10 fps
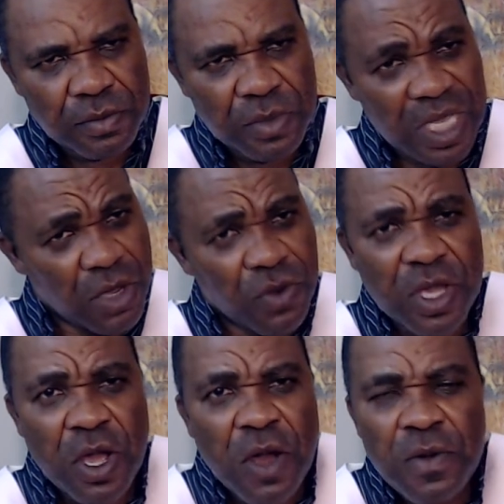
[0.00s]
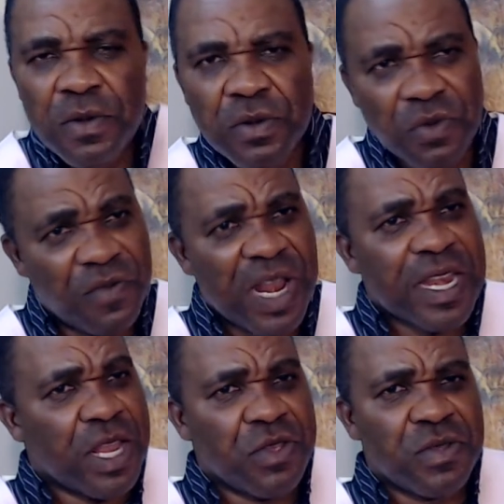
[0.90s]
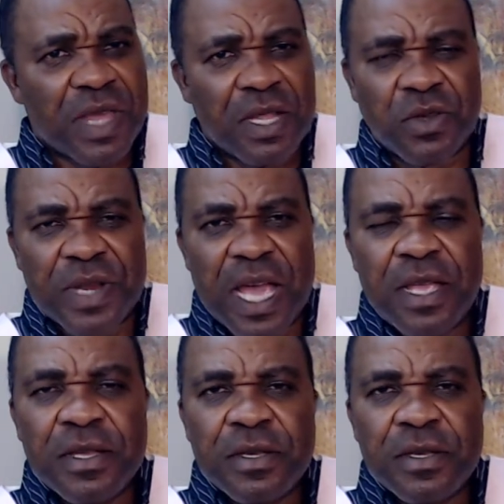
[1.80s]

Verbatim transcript: There we go. We've learned a new thing today.